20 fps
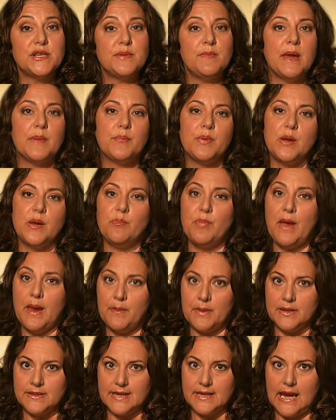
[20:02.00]
to make
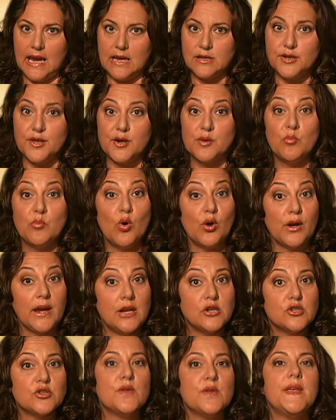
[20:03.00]
prepayments against their
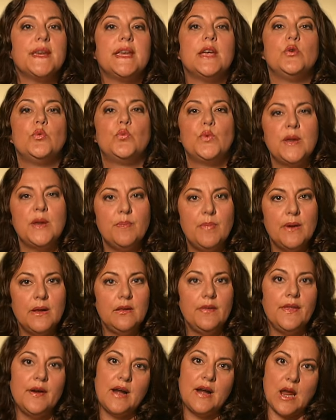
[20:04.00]
mortgage so they can rebuild their